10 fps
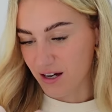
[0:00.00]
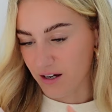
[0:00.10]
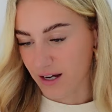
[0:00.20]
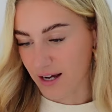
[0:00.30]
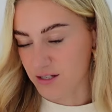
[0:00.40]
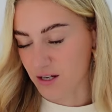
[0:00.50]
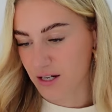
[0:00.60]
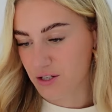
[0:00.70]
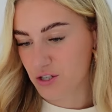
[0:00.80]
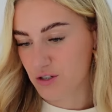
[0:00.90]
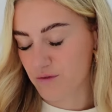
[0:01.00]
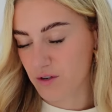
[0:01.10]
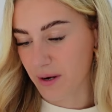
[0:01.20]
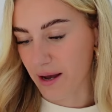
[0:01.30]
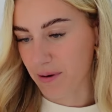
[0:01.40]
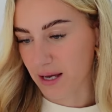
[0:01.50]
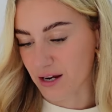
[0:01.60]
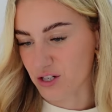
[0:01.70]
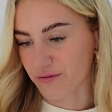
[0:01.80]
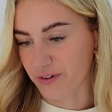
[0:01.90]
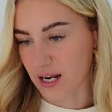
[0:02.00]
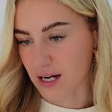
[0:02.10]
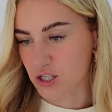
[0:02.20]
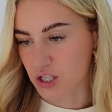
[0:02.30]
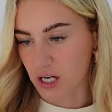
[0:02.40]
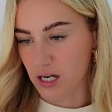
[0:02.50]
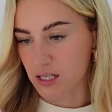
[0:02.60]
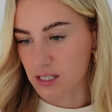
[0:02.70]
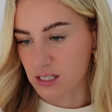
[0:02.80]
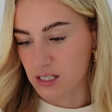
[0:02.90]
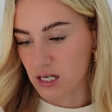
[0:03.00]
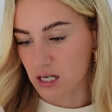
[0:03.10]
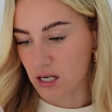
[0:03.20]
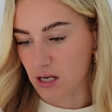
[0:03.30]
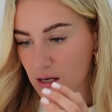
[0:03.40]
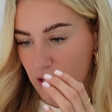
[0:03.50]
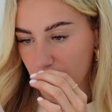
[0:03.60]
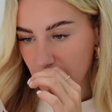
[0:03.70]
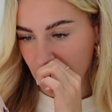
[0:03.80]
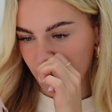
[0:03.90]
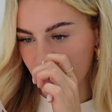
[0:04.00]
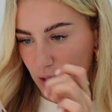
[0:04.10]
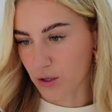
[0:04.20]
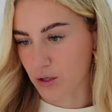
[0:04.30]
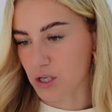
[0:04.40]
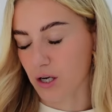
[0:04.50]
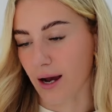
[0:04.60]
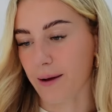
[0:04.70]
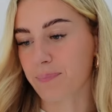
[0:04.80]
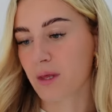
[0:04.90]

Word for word: Okay, so let's just view my application for last year and see how it looks. Okay.